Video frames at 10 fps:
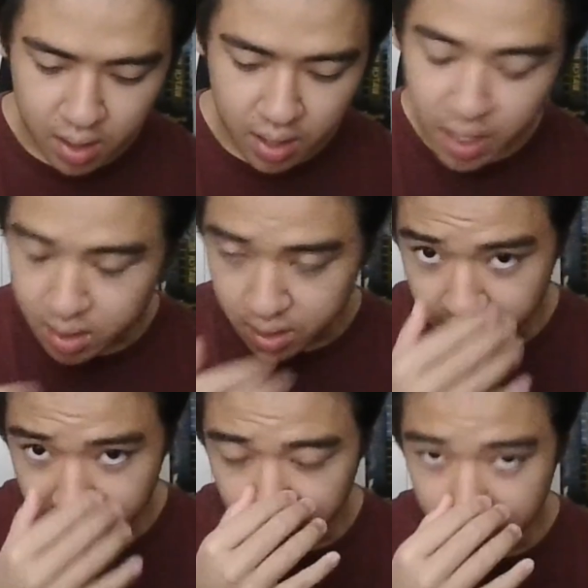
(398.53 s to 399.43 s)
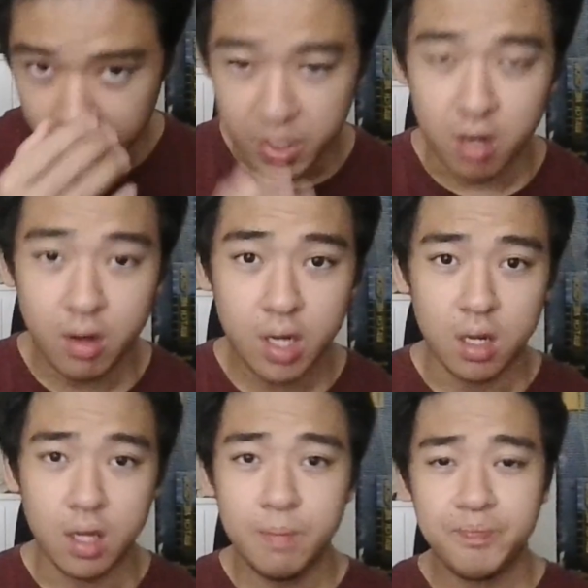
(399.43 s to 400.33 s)
And if you remember
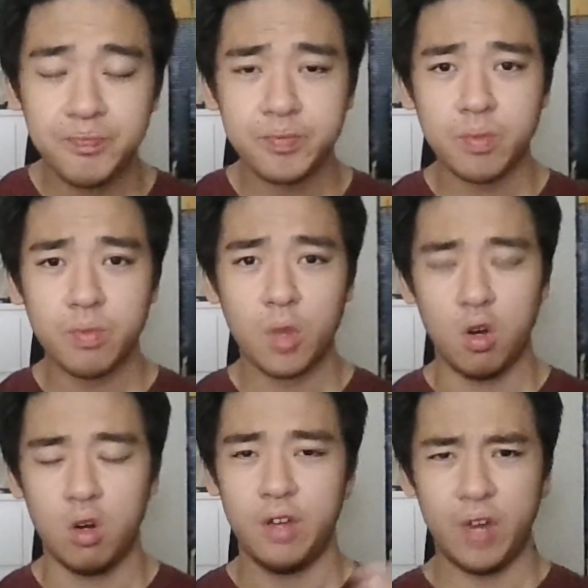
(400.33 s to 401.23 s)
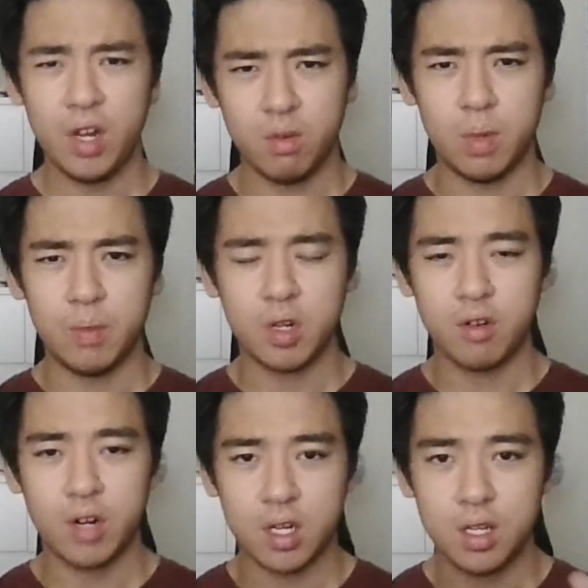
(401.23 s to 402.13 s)
correctly, or if I remember
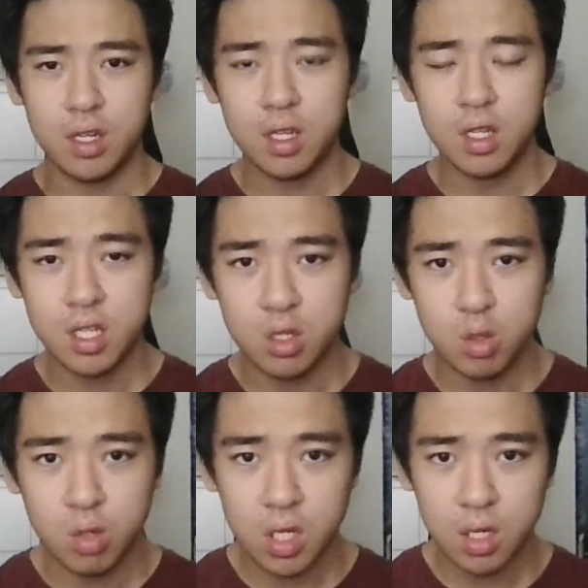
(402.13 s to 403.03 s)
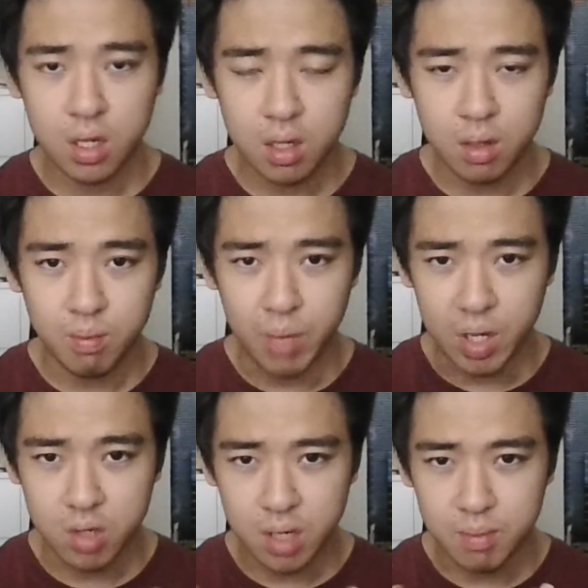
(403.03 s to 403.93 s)
correctly, this unit
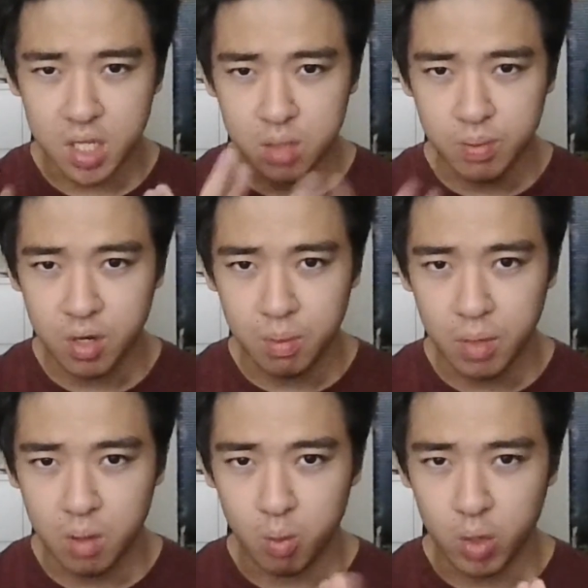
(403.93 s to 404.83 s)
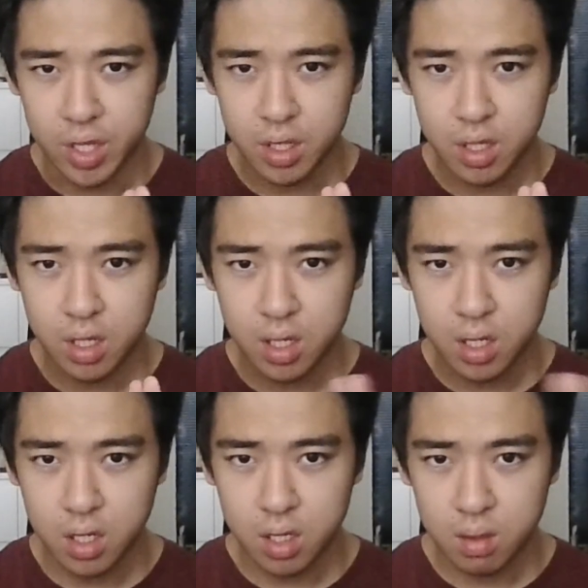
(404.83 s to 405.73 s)
builds up the Spirit Bomb with
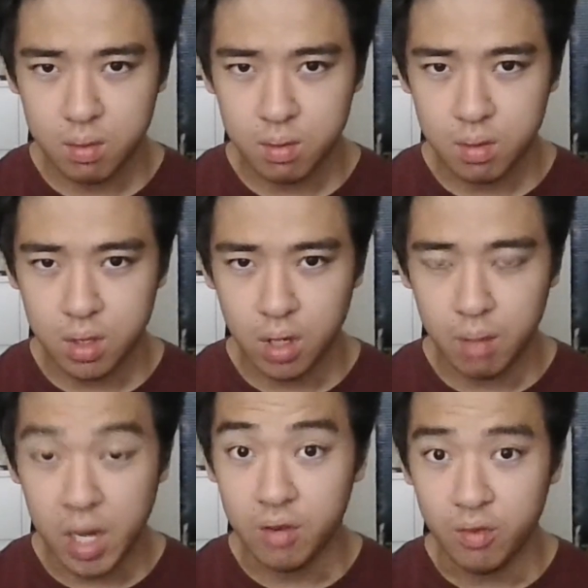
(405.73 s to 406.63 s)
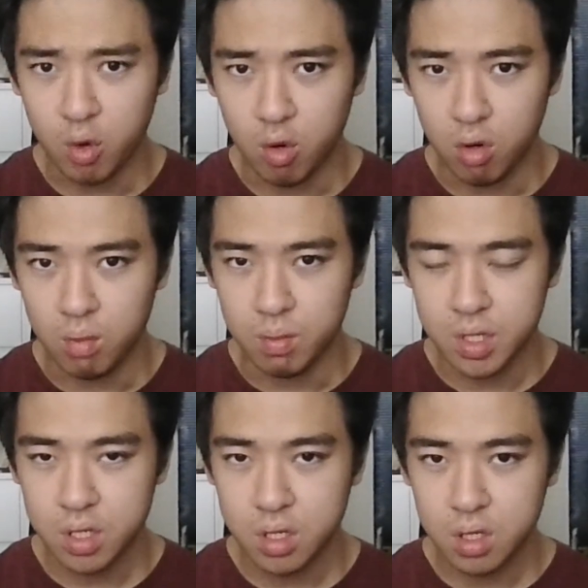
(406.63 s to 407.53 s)
amount of orbs.